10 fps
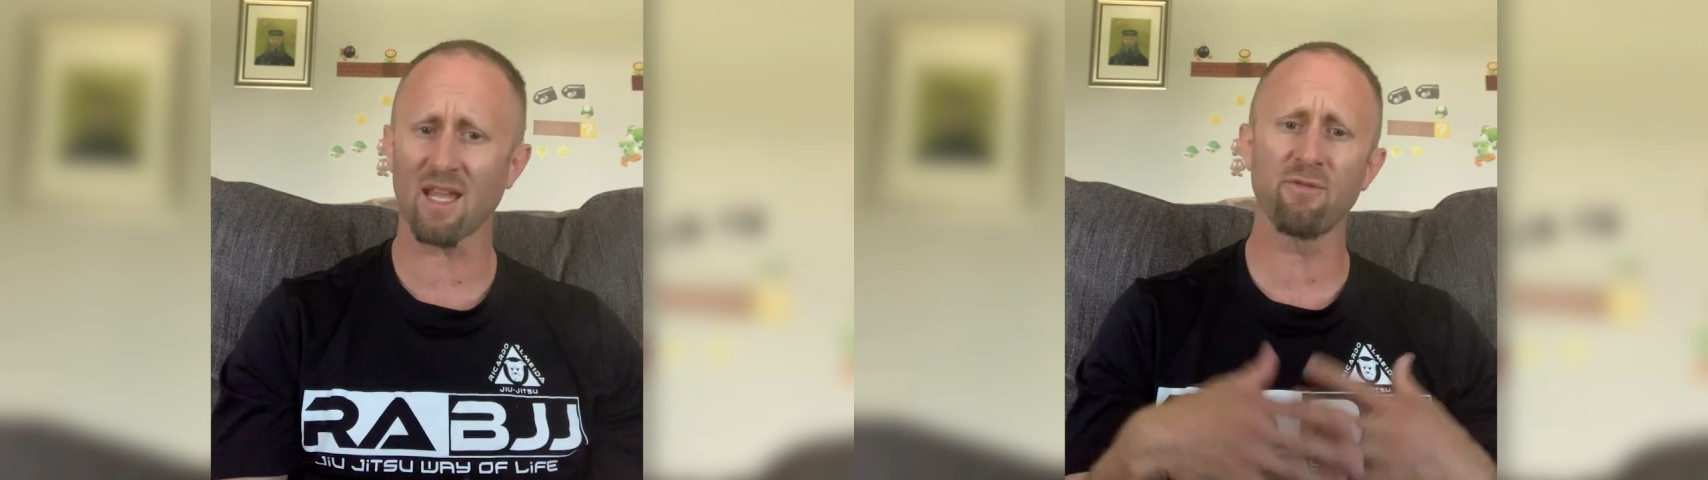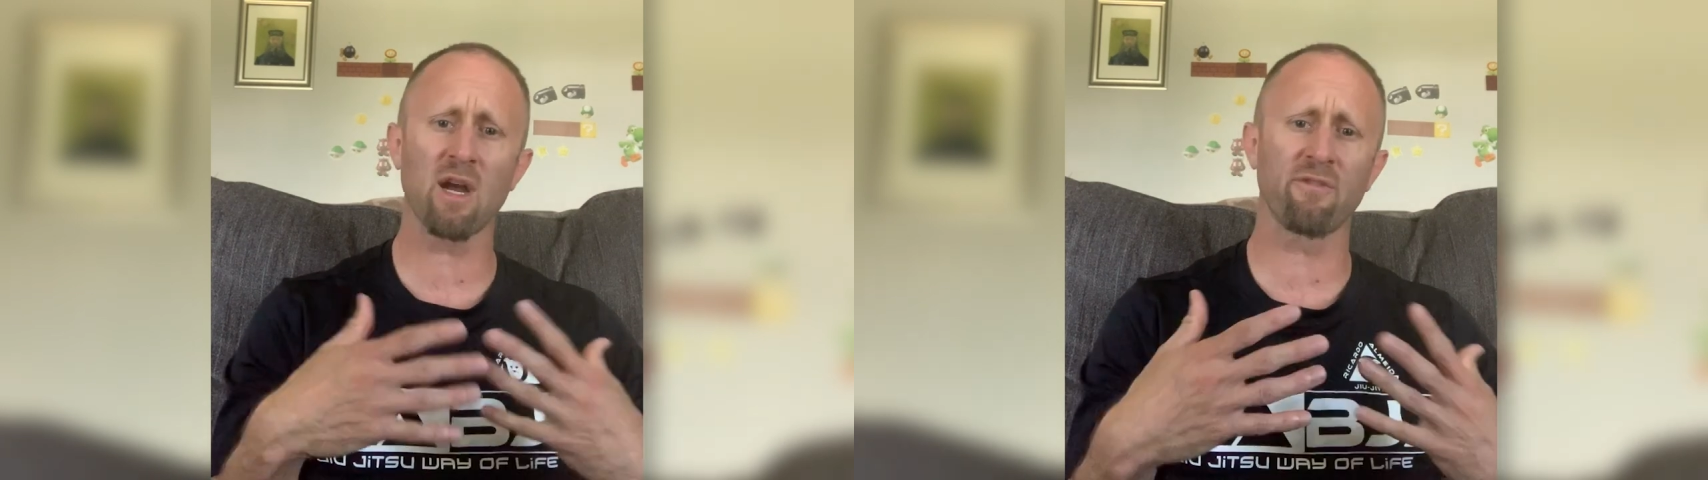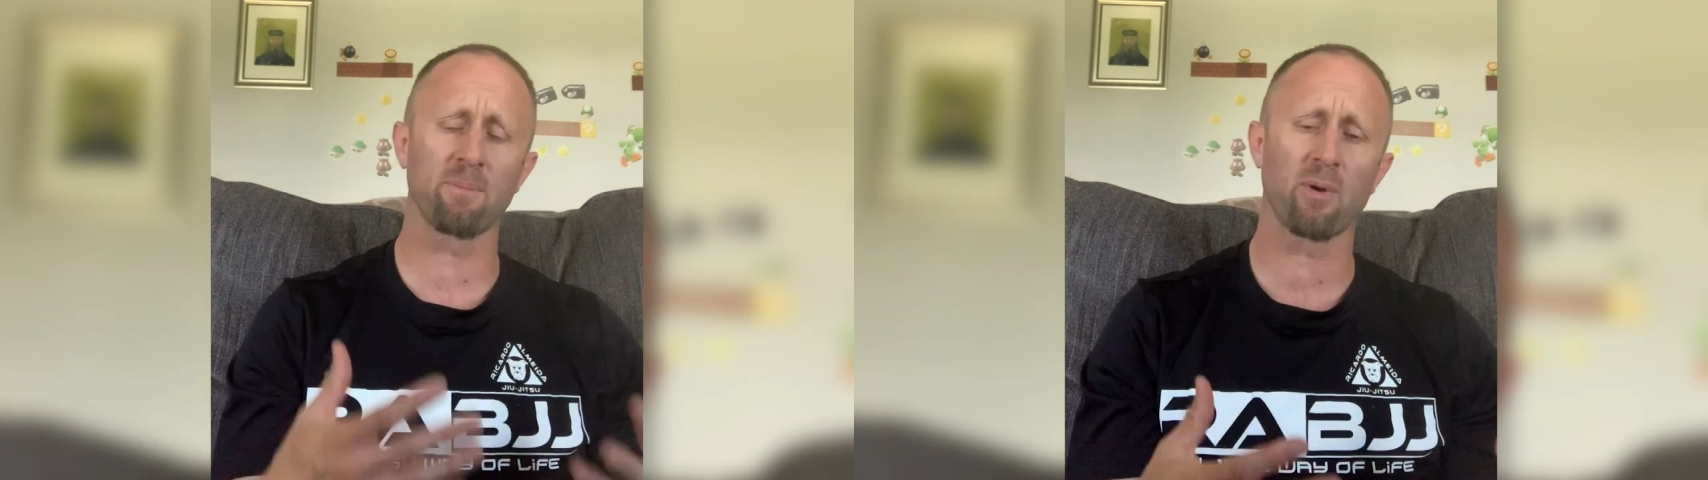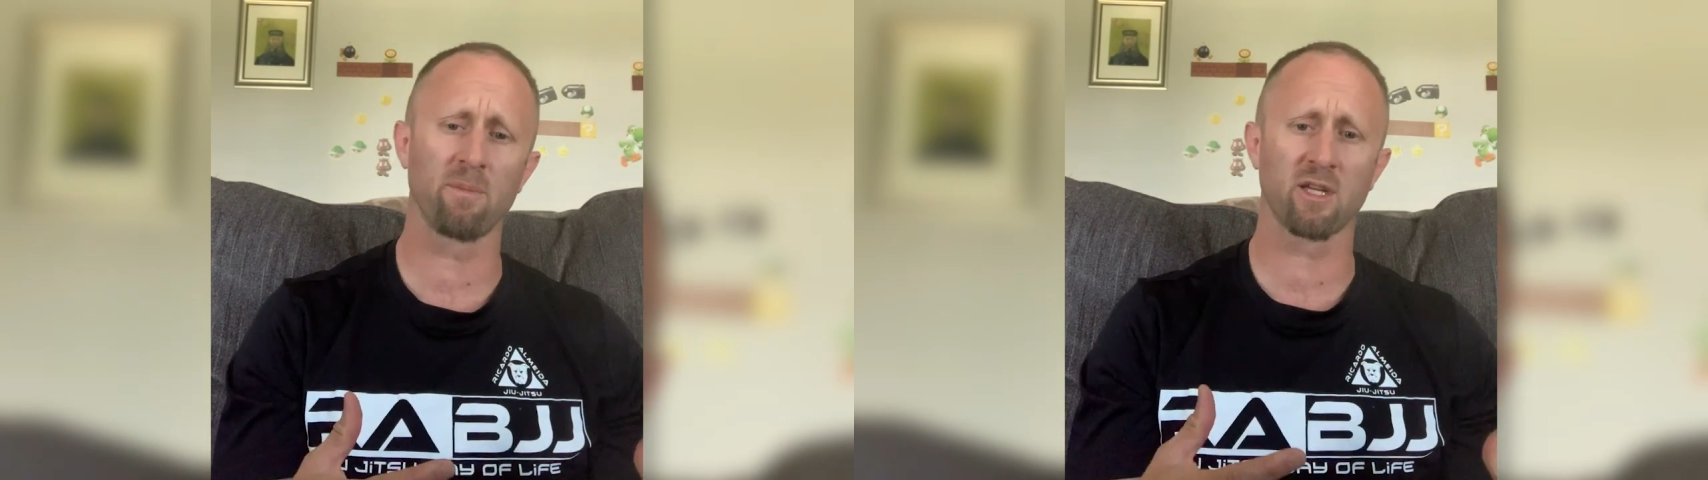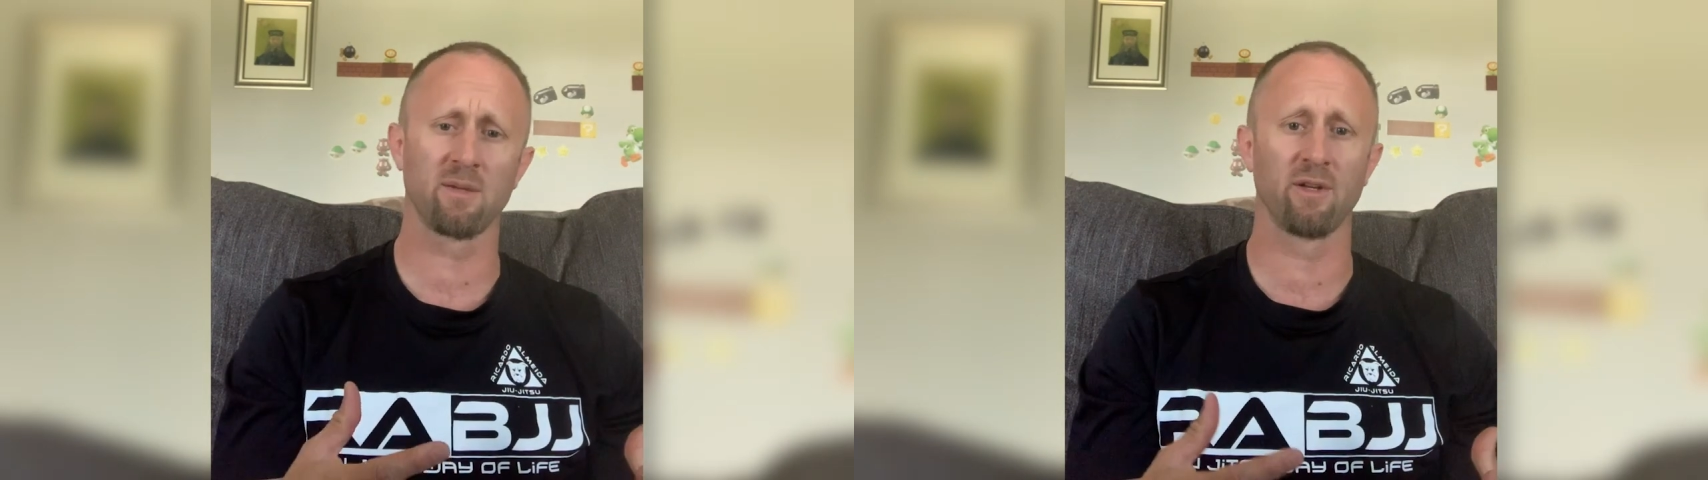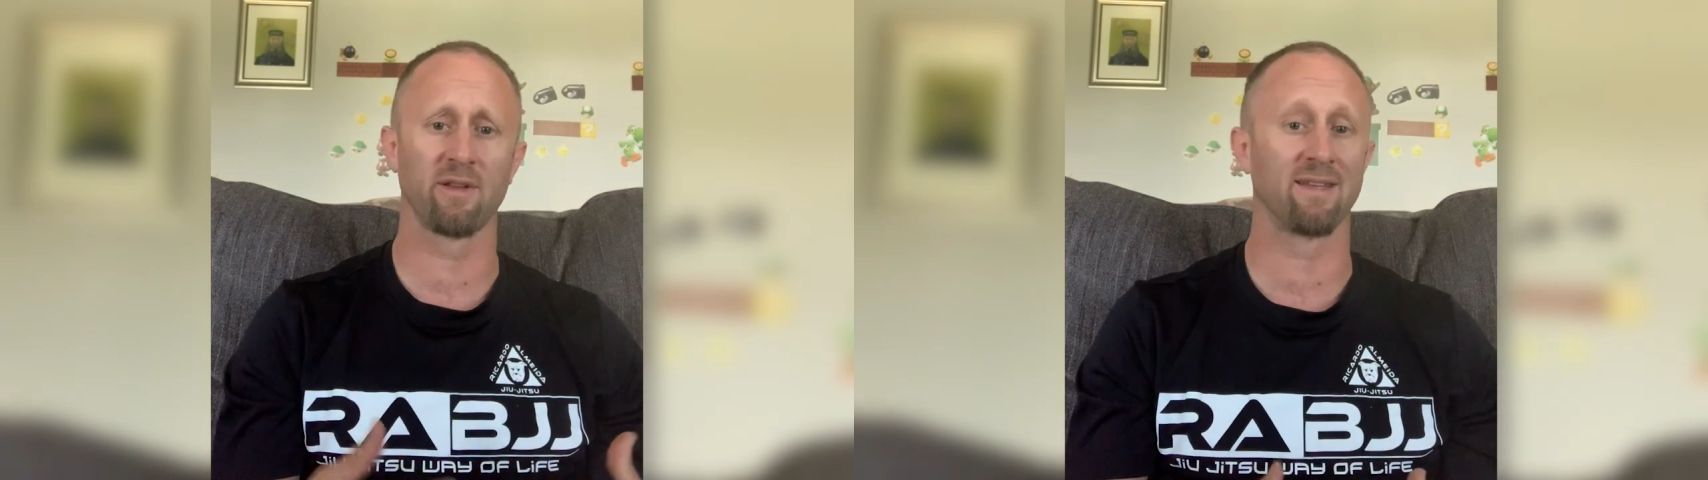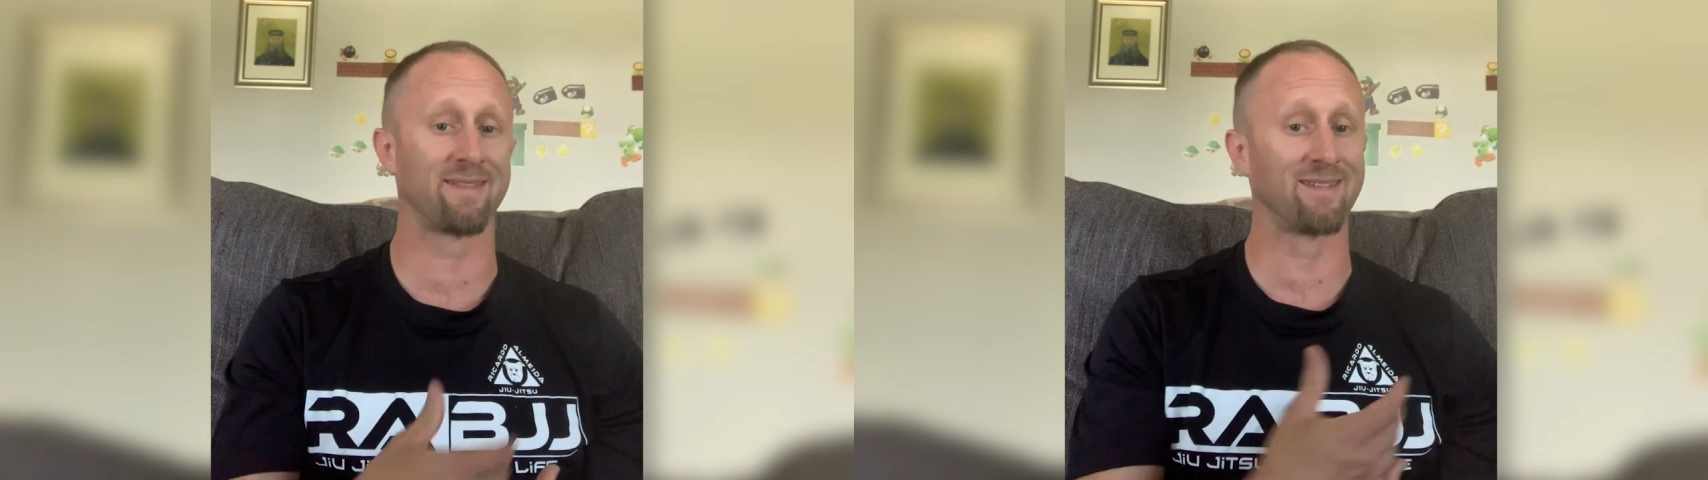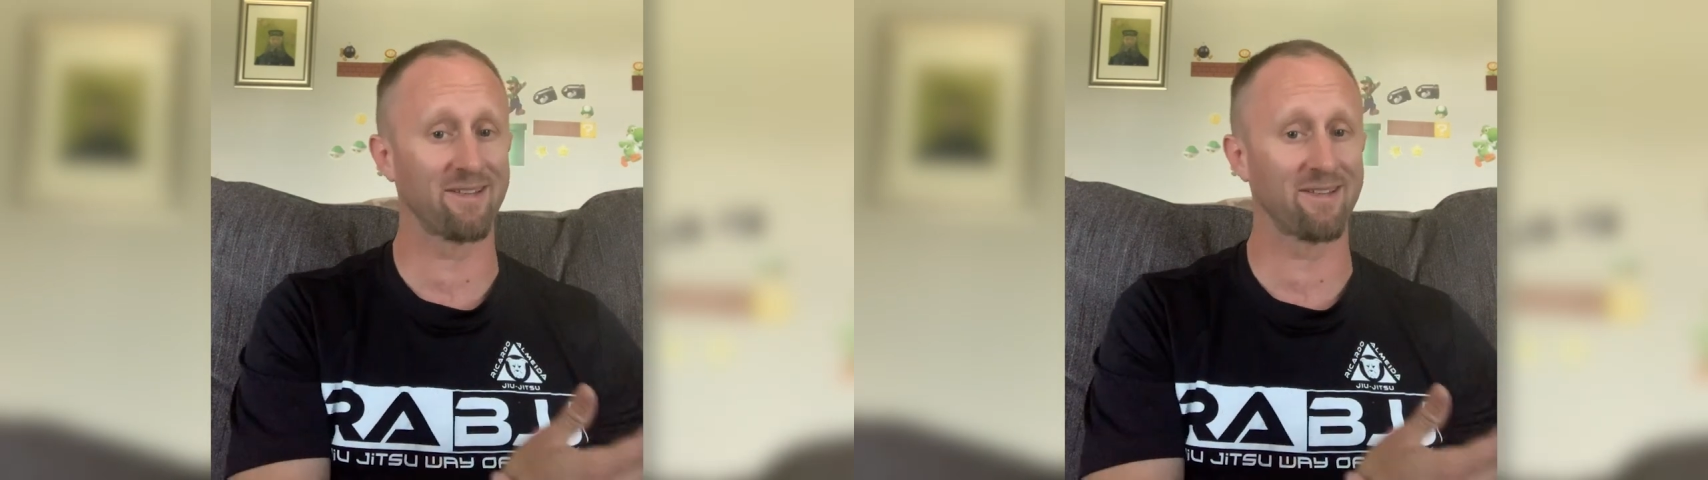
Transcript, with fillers: if you have an apartment community that